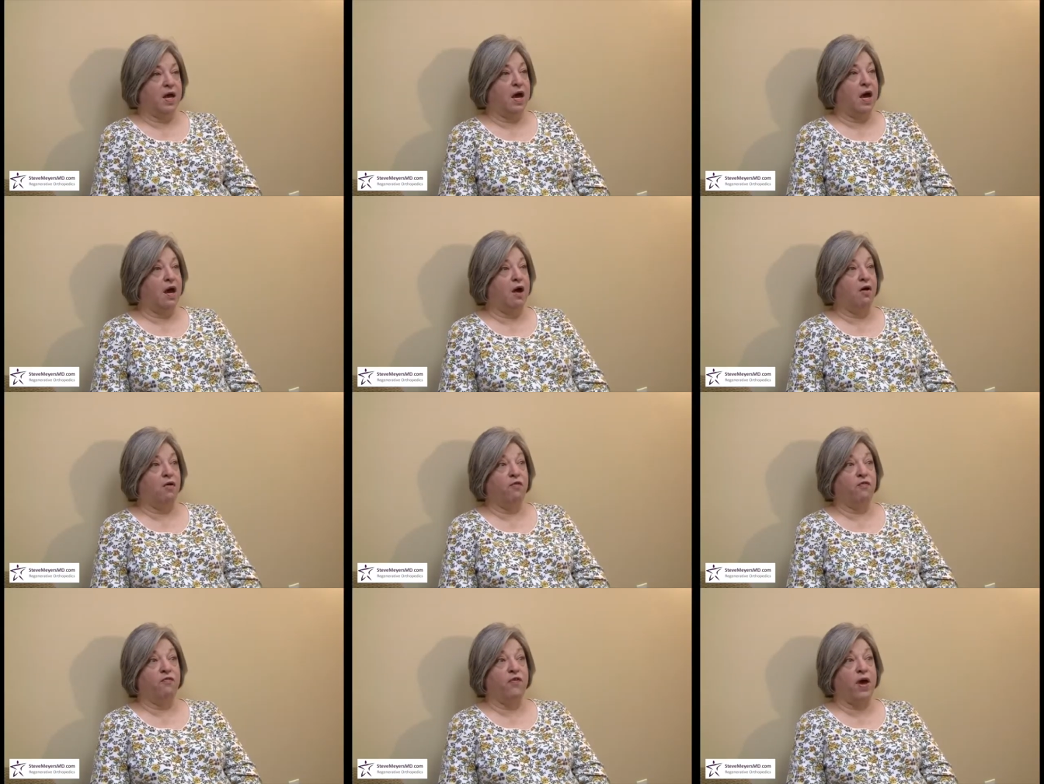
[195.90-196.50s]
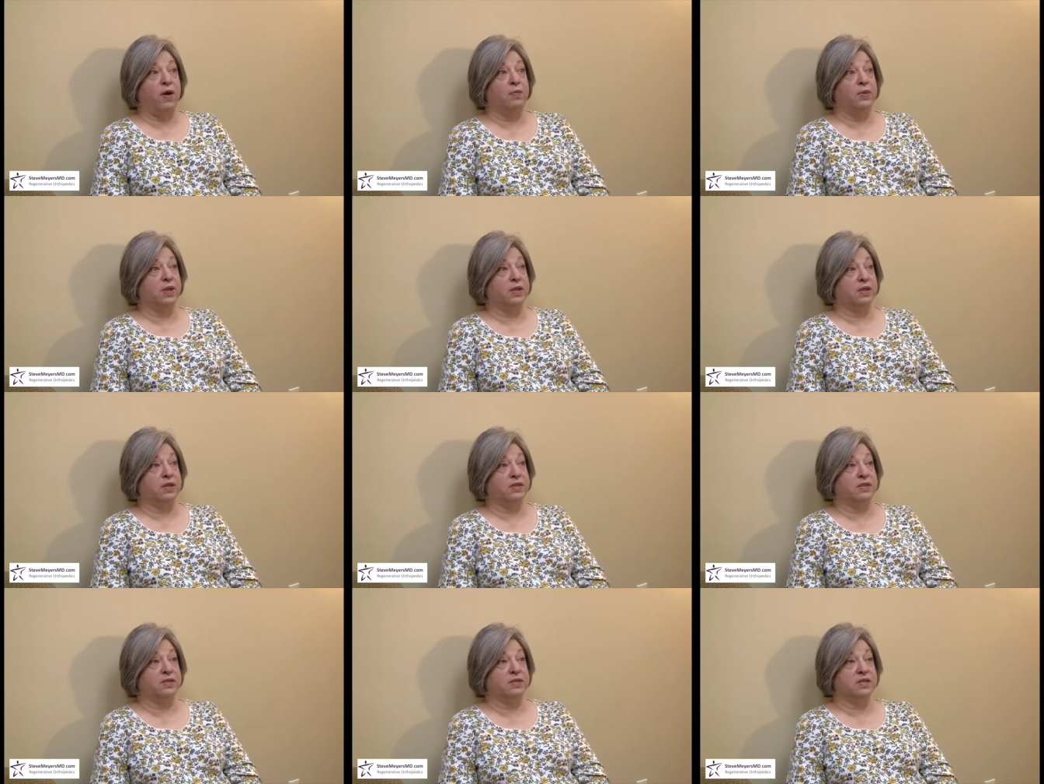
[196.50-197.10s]
Oh,
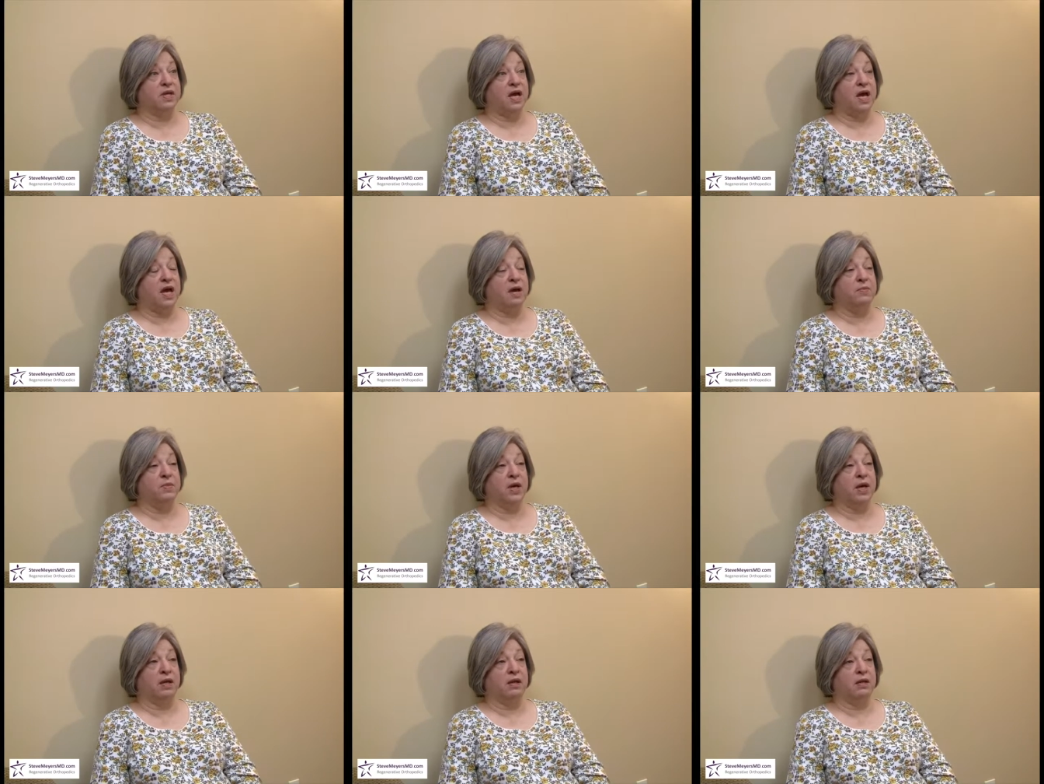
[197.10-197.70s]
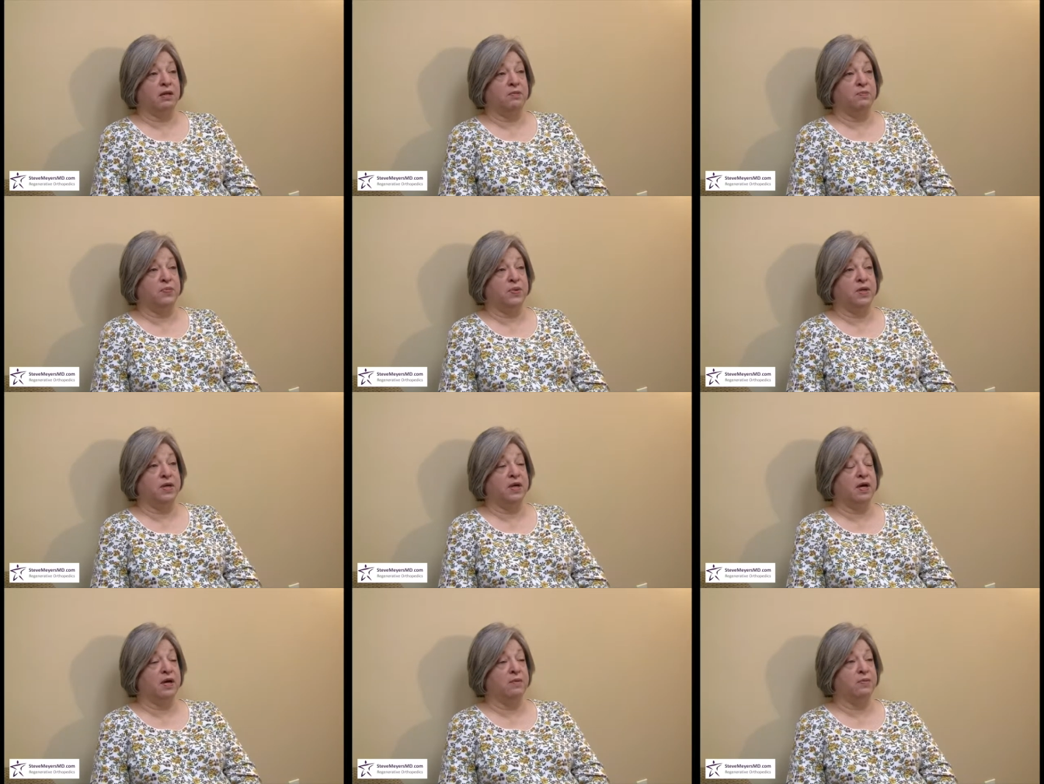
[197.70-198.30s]
fabulous. I'm not
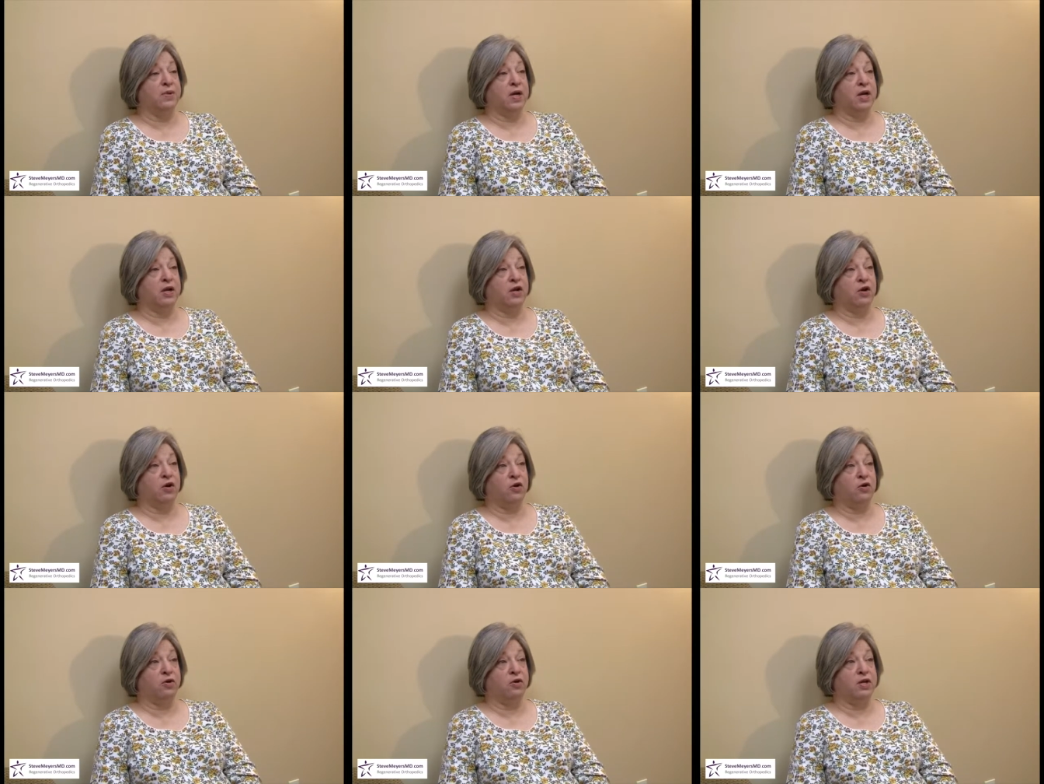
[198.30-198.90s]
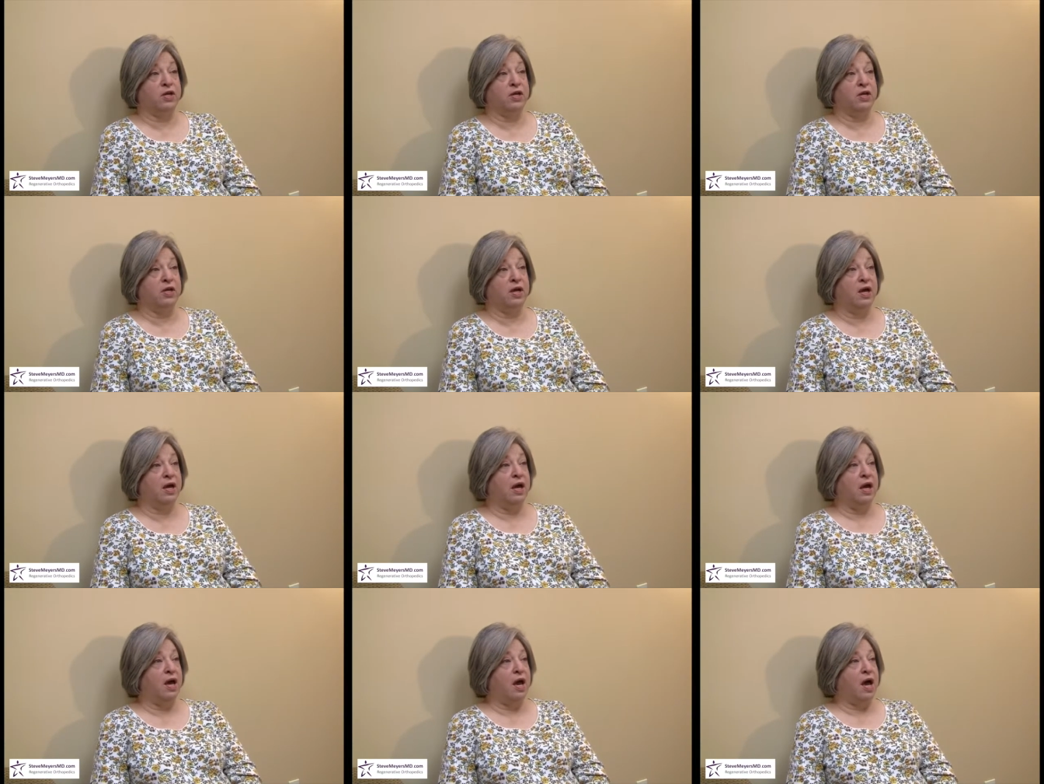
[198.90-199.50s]
limping, I'm not
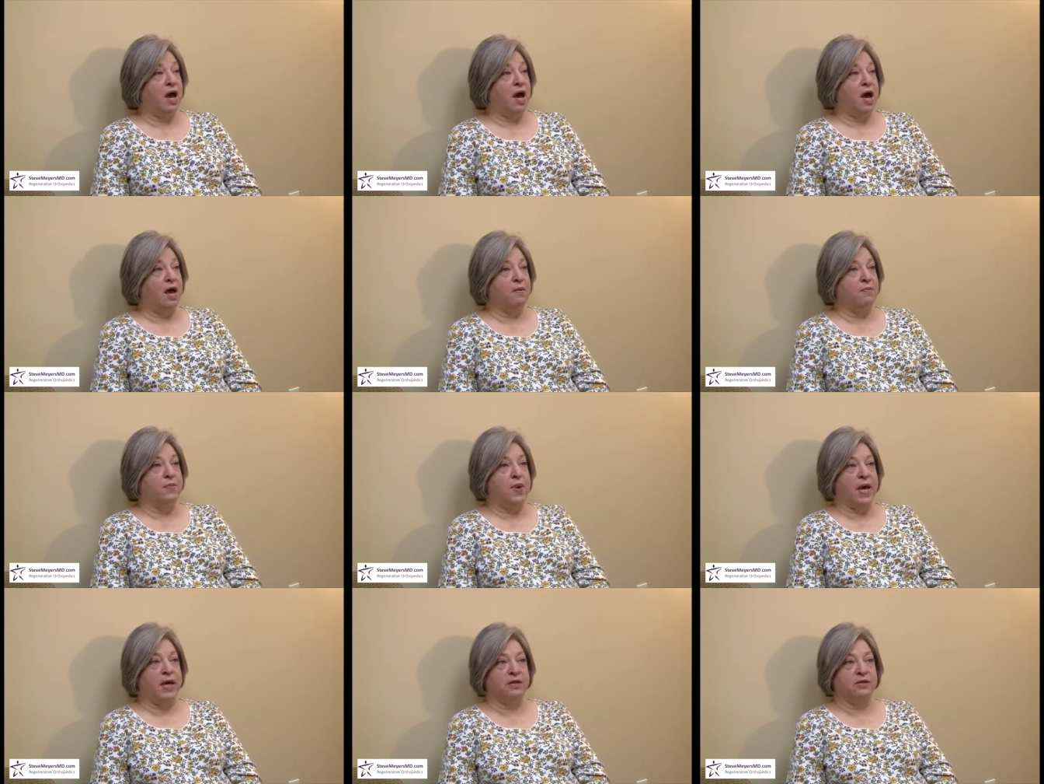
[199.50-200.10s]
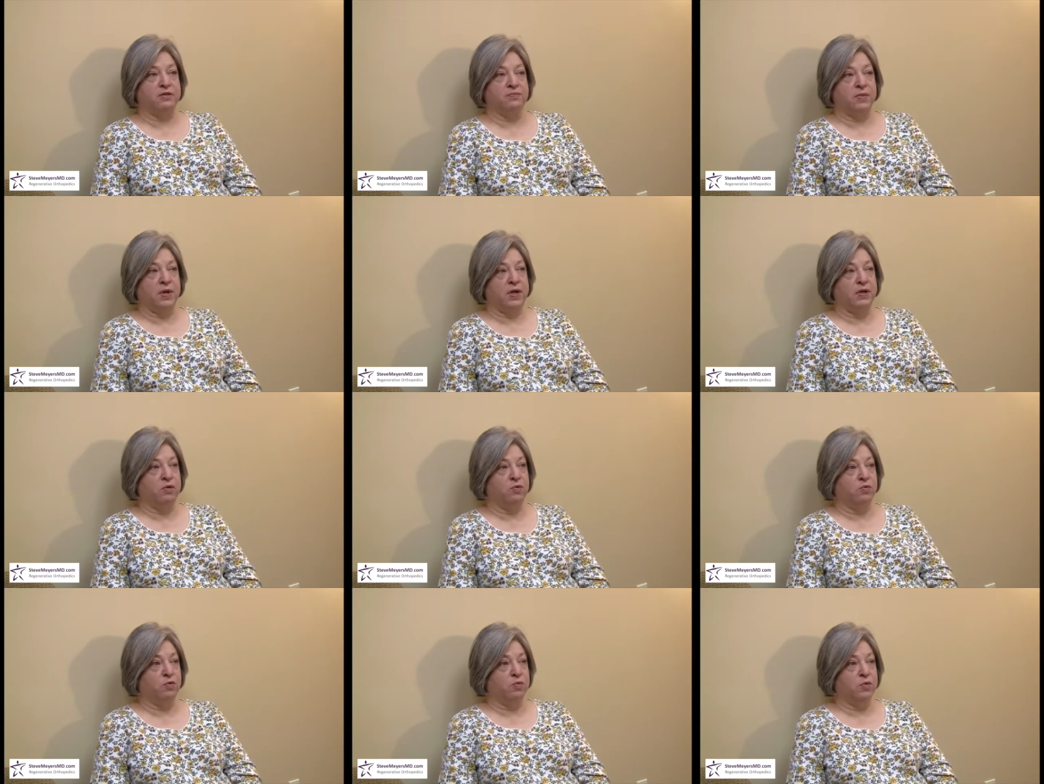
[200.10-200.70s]
hurting. I'm back to my
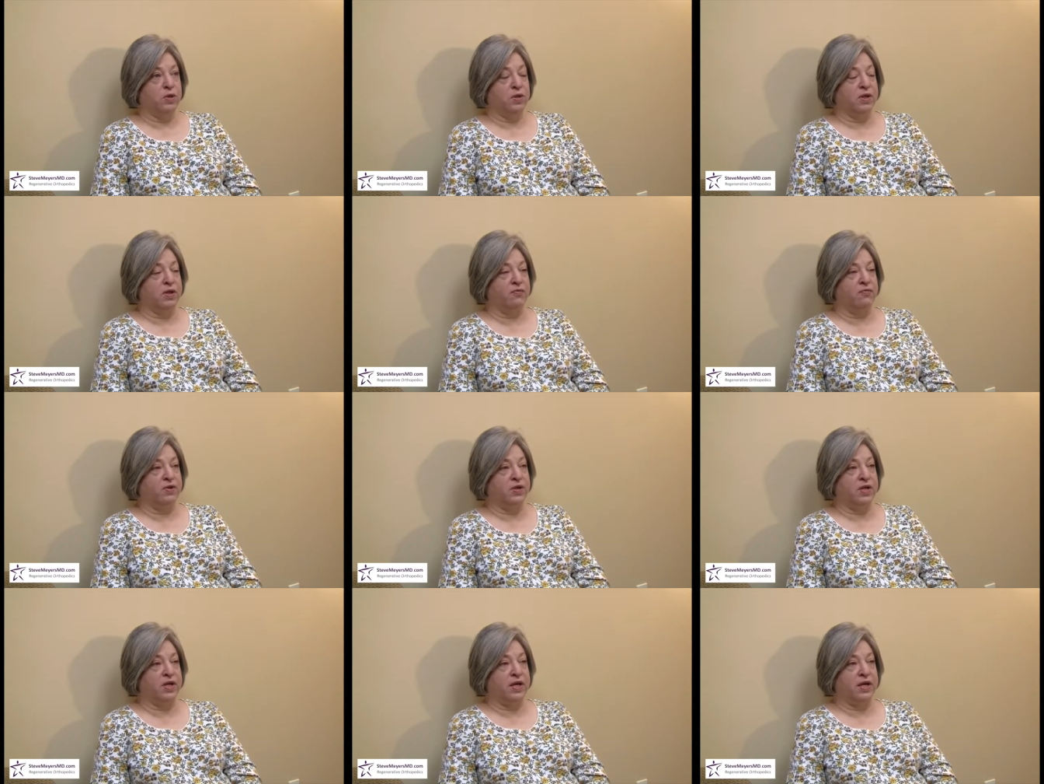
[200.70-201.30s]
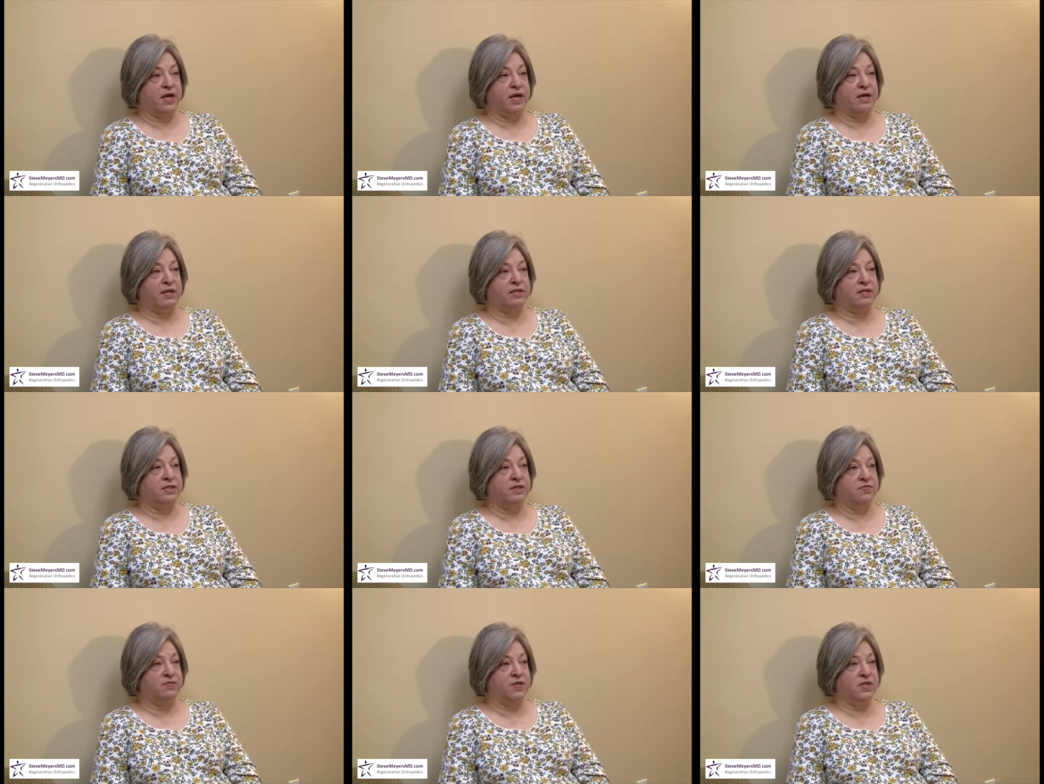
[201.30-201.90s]
normal everyday
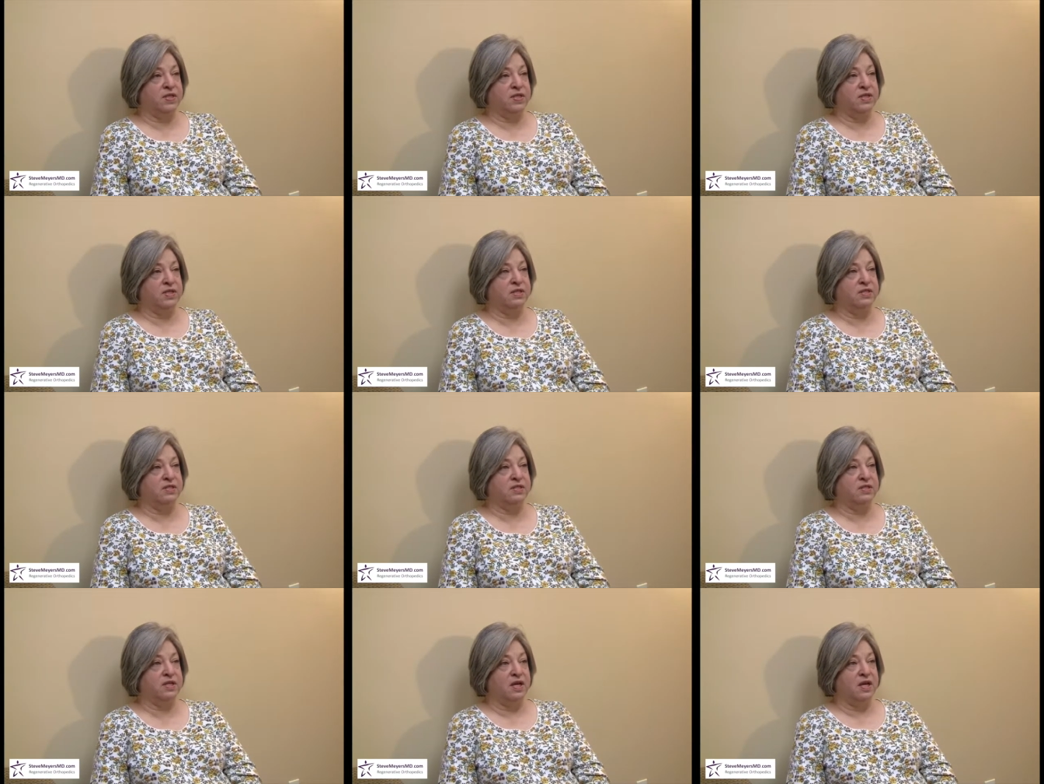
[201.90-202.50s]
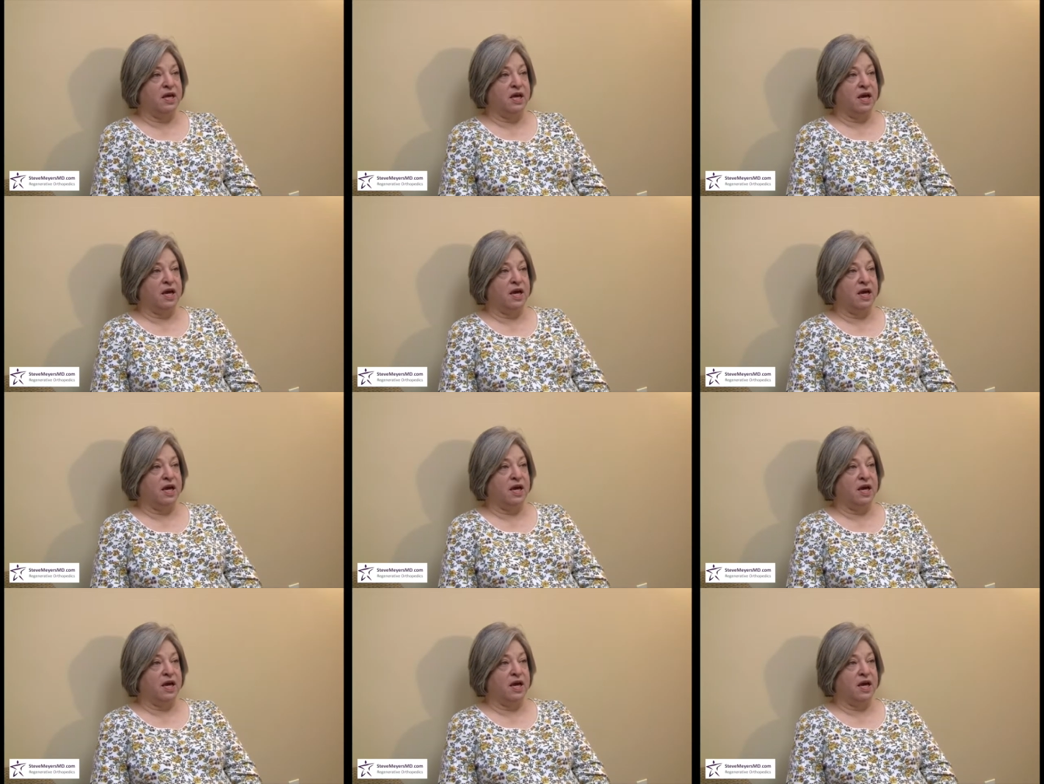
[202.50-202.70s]
activities.